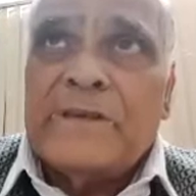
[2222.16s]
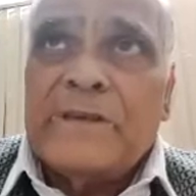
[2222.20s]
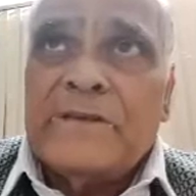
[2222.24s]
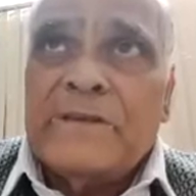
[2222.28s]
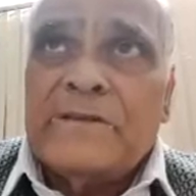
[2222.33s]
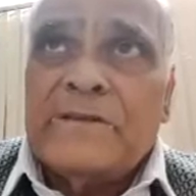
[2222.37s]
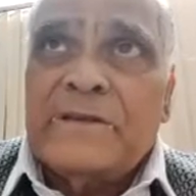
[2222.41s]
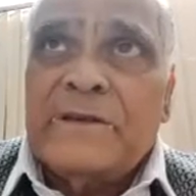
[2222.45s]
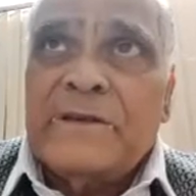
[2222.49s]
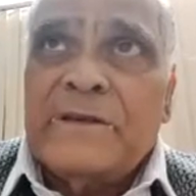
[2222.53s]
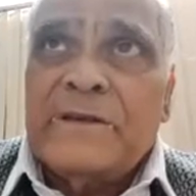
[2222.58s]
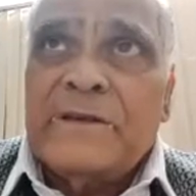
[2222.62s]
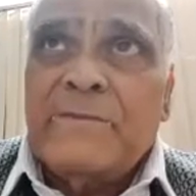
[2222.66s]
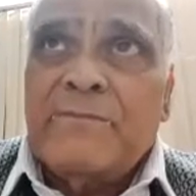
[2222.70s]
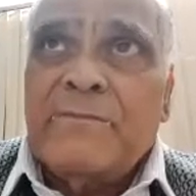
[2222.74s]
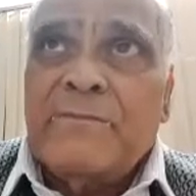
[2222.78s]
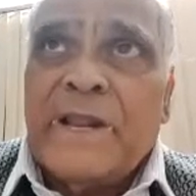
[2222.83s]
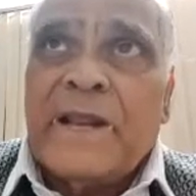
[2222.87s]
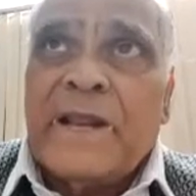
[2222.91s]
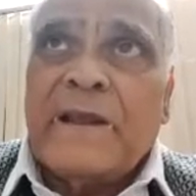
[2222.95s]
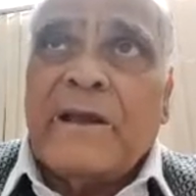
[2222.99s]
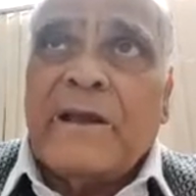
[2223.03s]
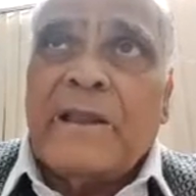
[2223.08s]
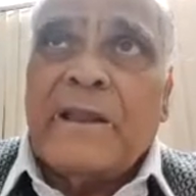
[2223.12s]
is a
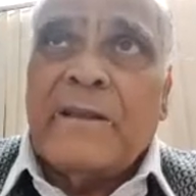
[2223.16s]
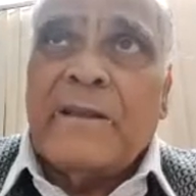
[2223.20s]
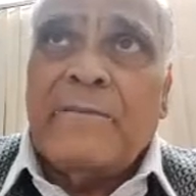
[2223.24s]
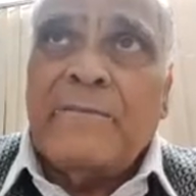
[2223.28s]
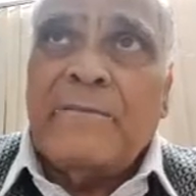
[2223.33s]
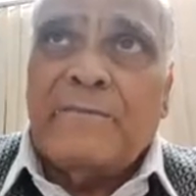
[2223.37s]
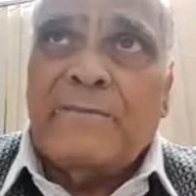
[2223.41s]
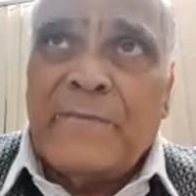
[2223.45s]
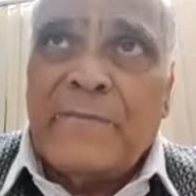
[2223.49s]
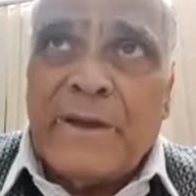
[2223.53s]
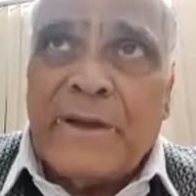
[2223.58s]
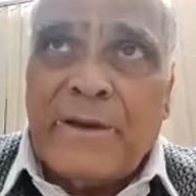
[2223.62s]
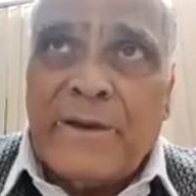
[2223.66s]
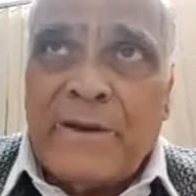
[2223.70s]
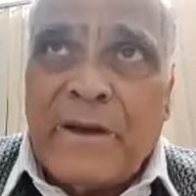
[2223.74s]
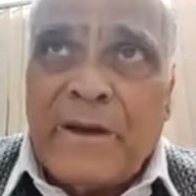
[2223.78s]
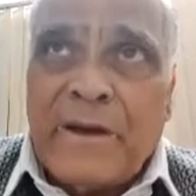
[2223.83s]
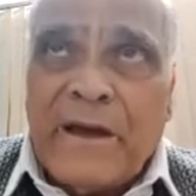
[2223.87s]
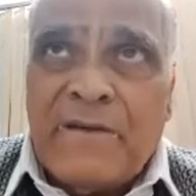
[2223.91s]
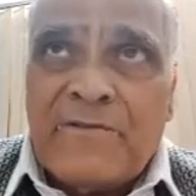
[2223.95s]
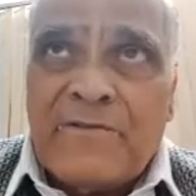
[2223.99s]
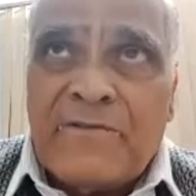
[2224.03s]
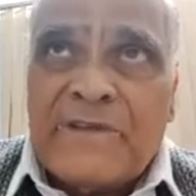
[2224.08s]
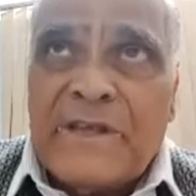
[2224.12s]
miracle.
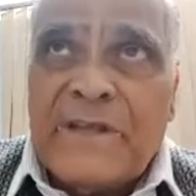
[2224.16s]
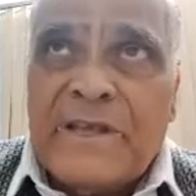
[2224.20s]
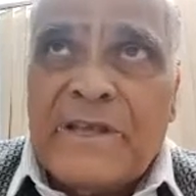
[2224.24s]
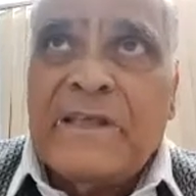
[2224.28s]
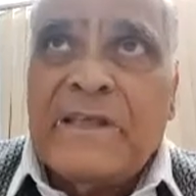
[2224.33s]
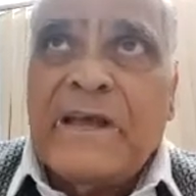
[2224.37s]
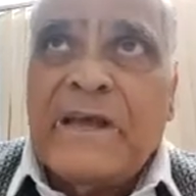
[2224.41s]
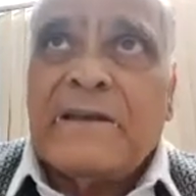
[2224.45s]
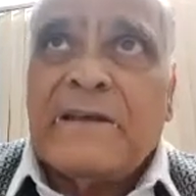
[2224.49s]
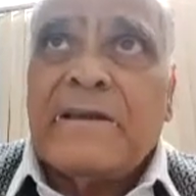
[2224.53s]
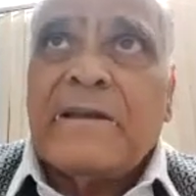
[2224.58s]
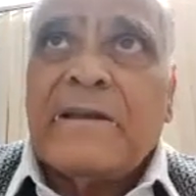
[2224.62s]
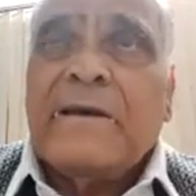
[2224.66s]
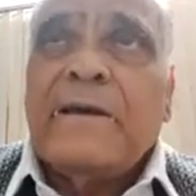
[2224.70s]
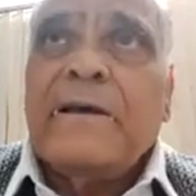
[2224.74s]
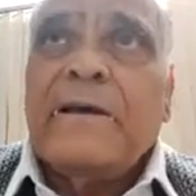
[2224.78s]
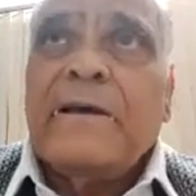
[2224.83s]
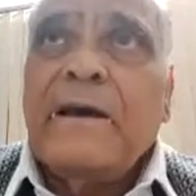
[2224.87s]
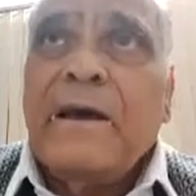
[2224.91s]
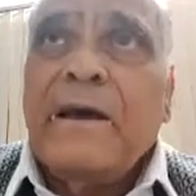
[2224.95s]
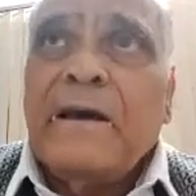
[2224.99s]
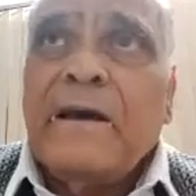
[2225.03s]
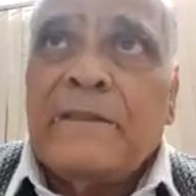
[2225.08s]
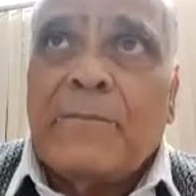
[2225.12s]
I have seen that the
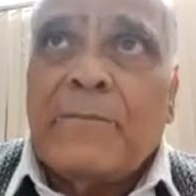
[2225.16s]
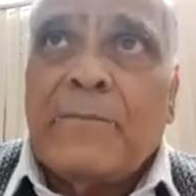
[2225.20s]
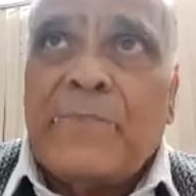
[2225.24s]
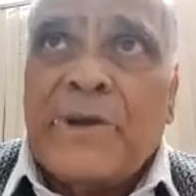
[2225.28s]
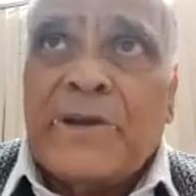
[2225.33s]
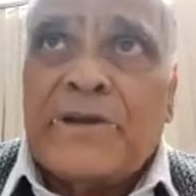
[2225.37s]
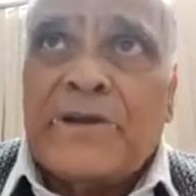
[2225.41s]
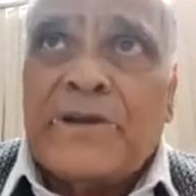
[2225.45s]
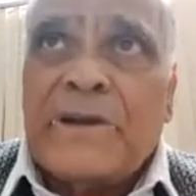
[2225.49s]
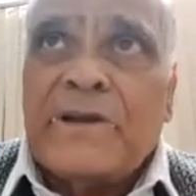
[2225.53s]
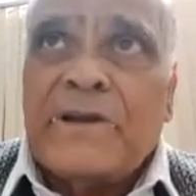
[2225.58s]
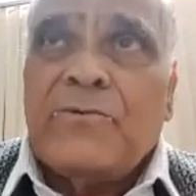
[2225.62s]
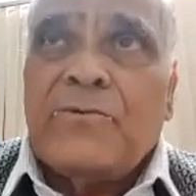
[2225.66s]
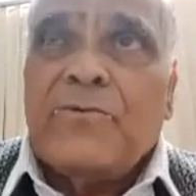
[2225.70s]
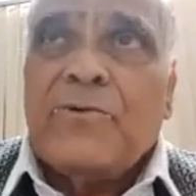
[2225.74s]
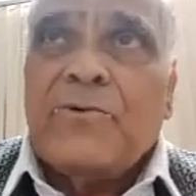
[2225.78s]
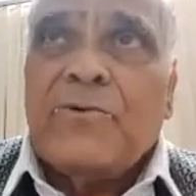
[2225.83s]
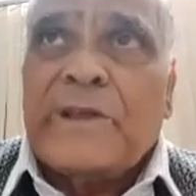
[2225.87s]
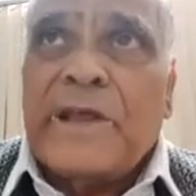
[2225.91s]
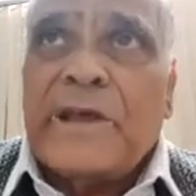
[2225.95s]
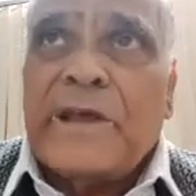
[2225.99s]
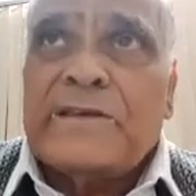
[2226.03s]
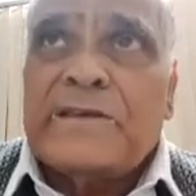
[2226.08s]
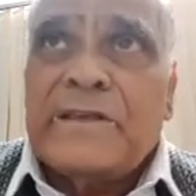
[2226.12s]
patient who
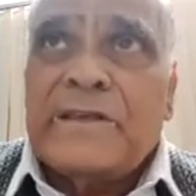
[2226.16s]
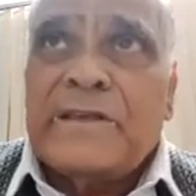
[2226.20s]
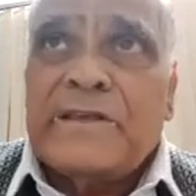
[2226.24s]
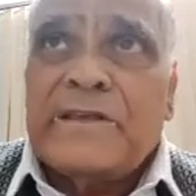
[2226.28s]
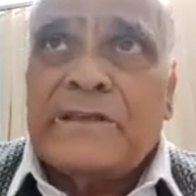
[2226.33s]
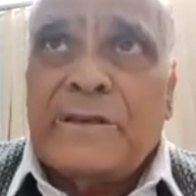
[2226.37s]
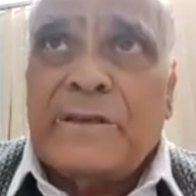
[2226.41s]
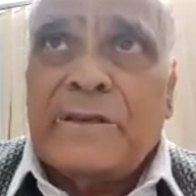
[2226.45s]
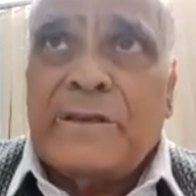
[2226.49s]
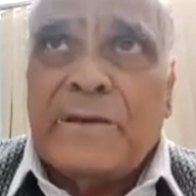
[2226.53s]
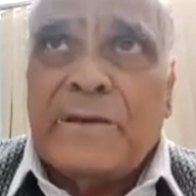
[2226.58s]
takes this